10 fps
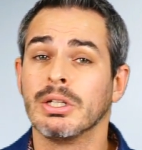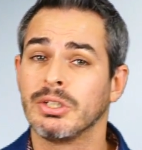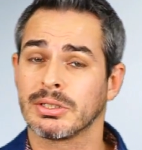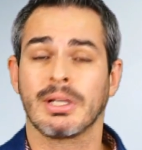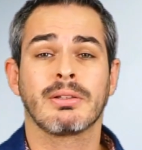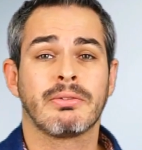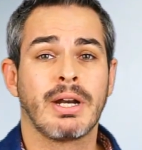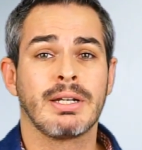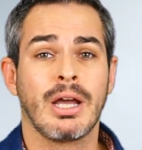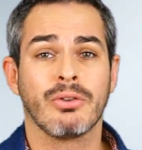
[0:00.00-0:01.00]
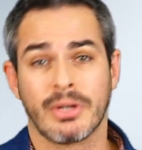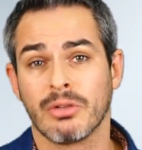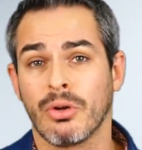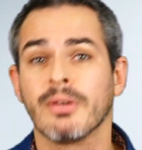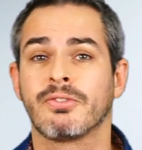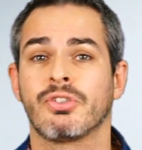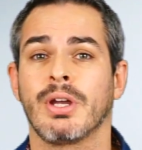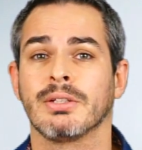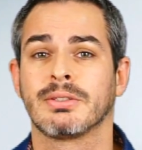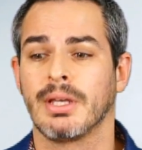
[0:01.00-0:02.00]
Just like right now, there are a lot of
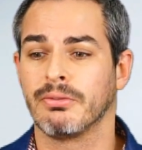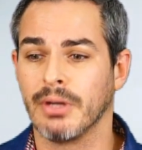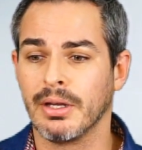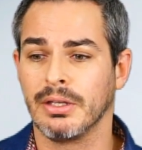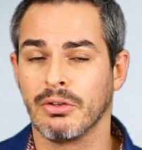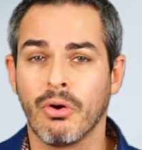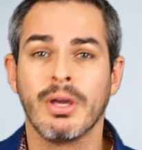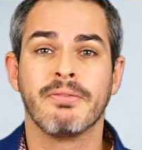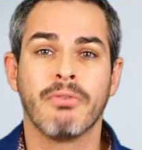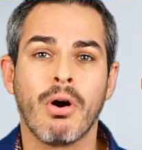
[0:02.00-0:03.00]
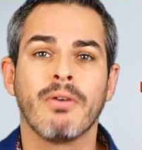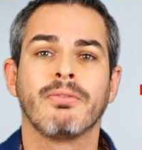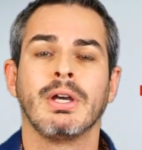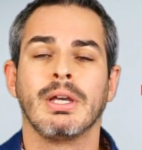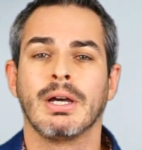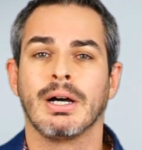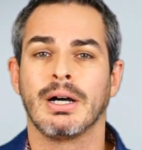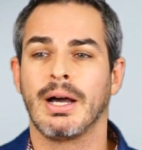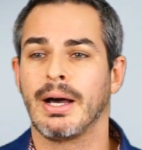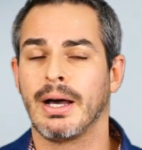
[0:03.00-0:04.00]
trends that, you know, evolve
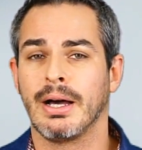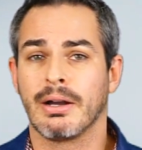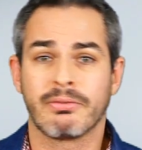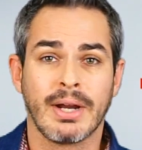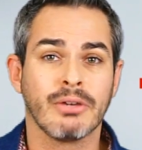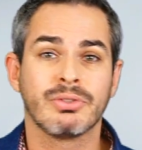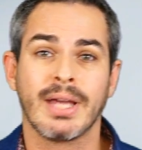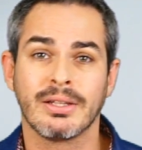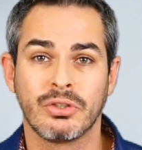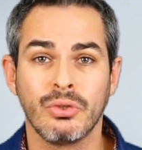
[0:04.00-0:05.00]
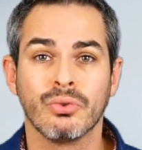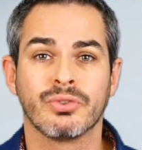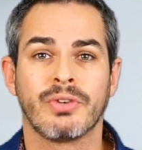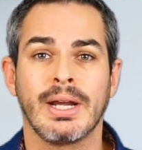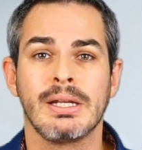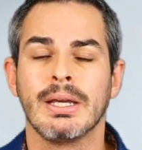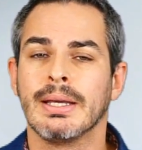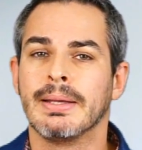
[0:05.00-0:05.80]
around tattoos, right?